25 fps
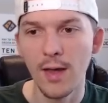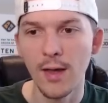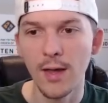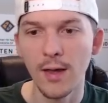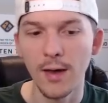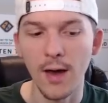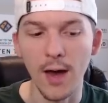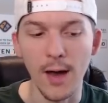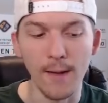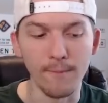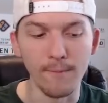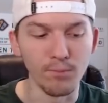
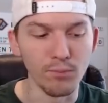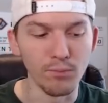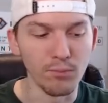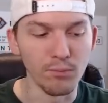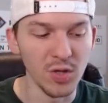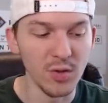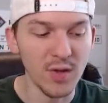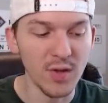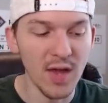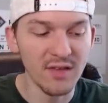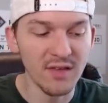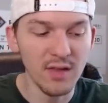But
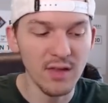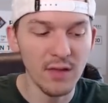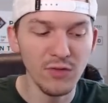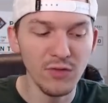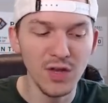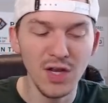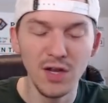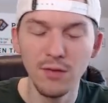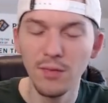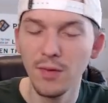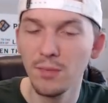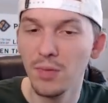you guys
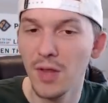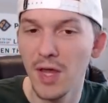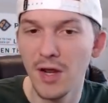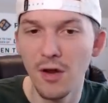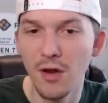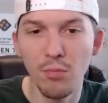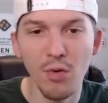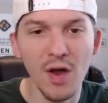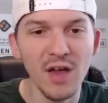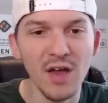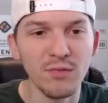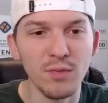definitely need to be playing
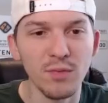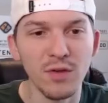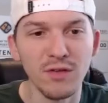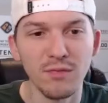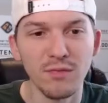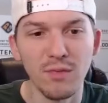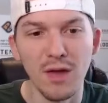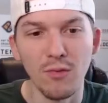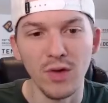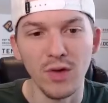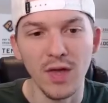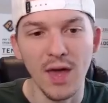on Prizepicks,
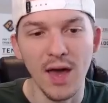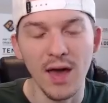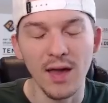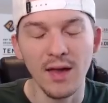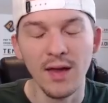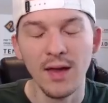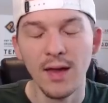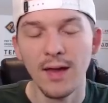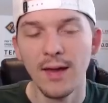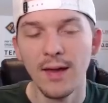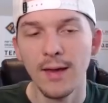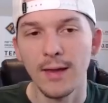man. We
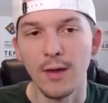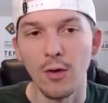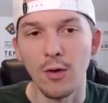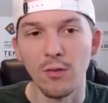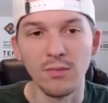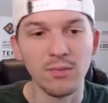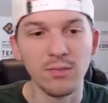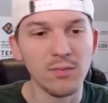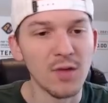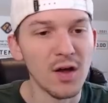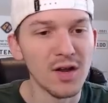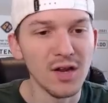got, you know,
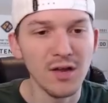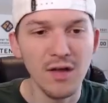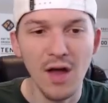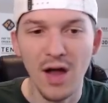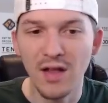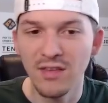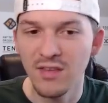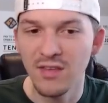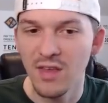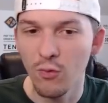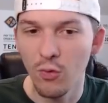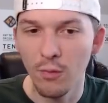a ton of
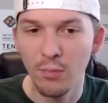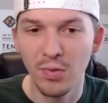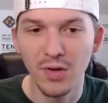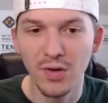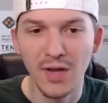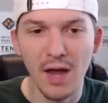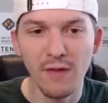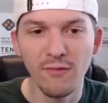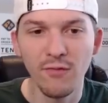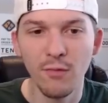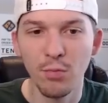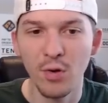content we're
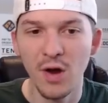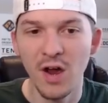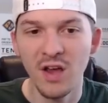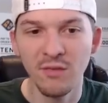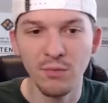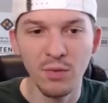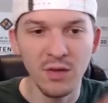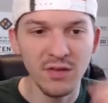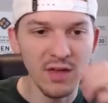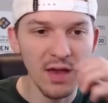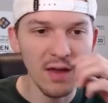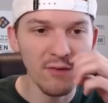putting out for
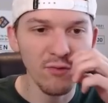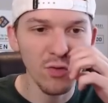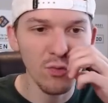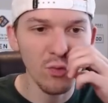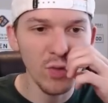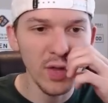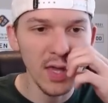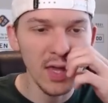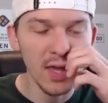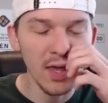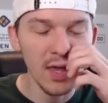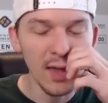Prizepicks every
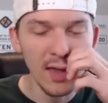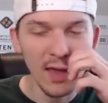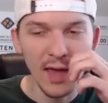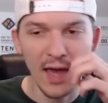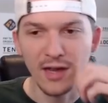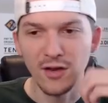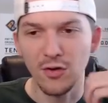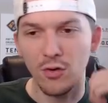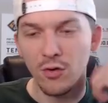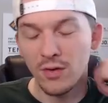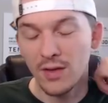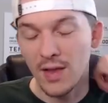week.
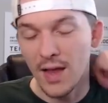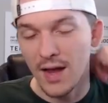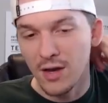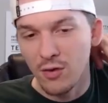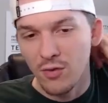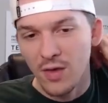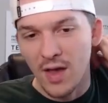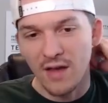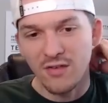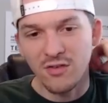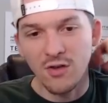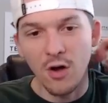I know a lot of
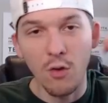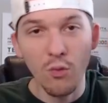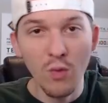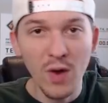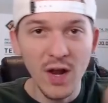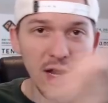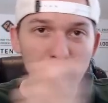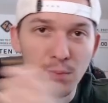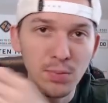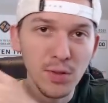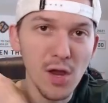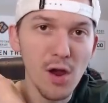you guys
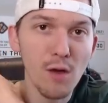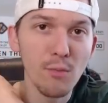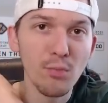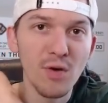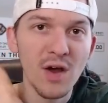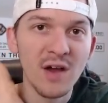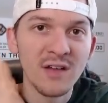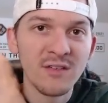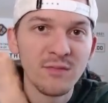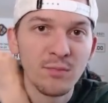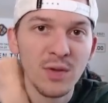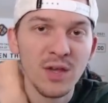already play on
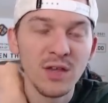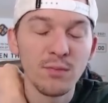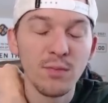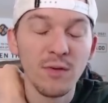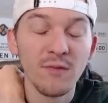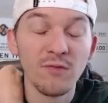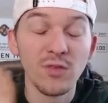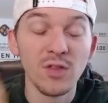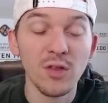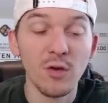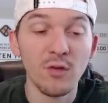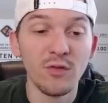Prizepicks,
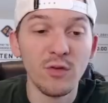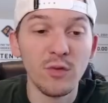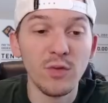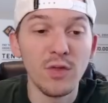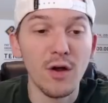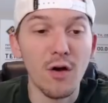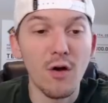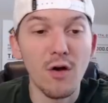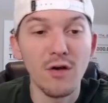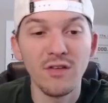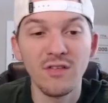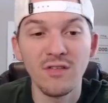but for those of you
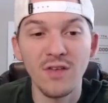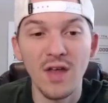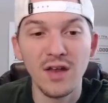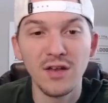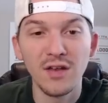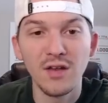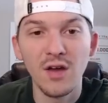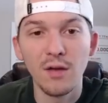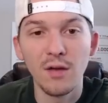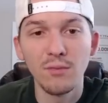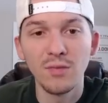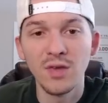that aren't
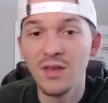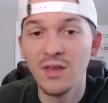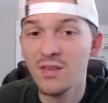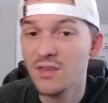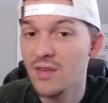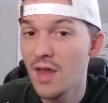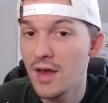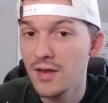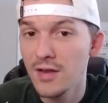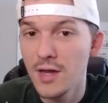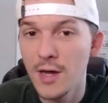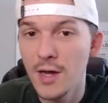signed up, get
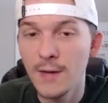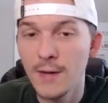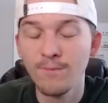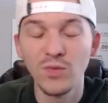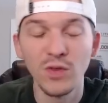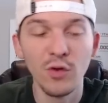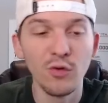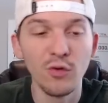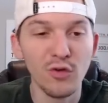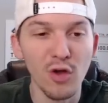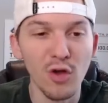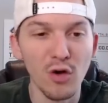signed up.
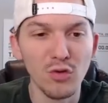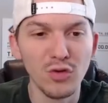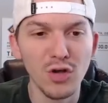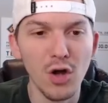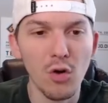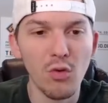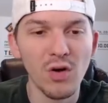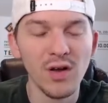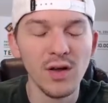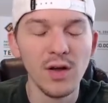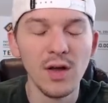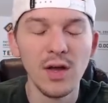Use code
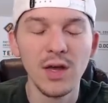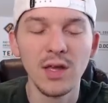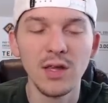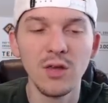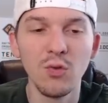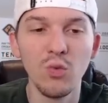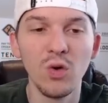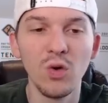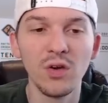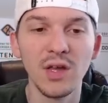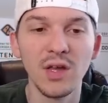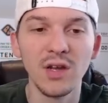NOAH.
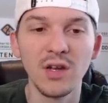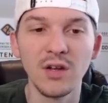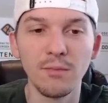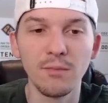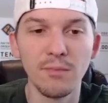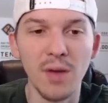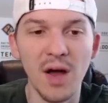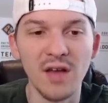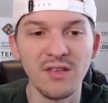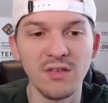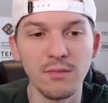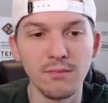You will get a
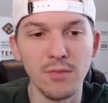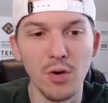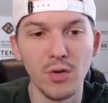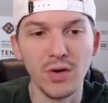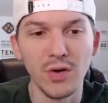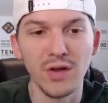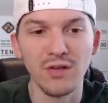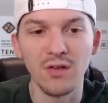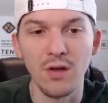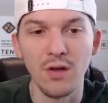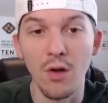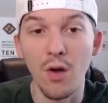deposit
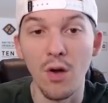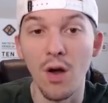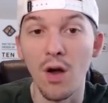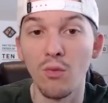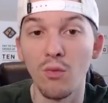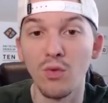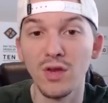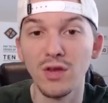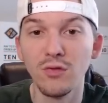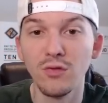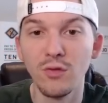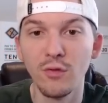bonus
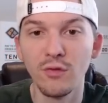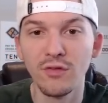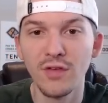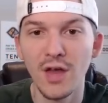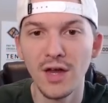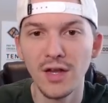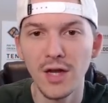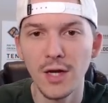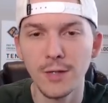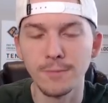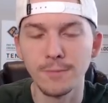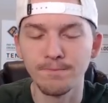when you do
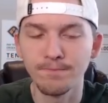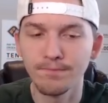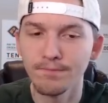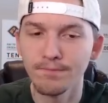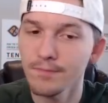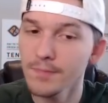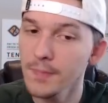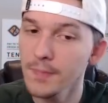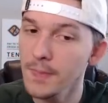sign up.